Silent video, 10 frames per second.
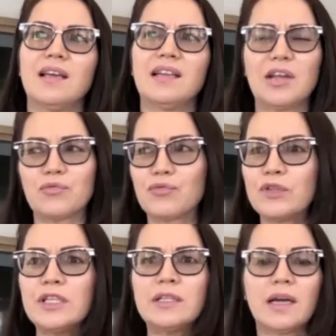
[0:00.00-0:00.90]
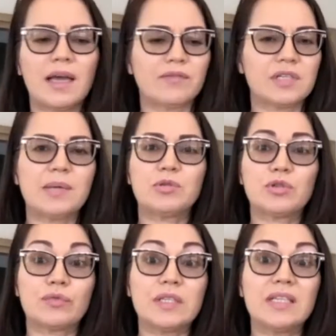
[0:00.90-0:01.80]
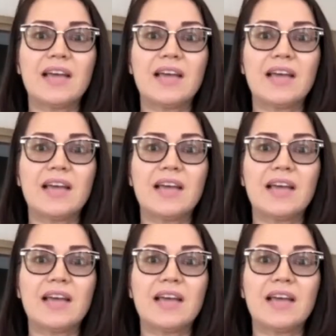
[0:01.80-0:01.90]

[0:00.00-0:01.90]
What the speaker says: And I have time to read.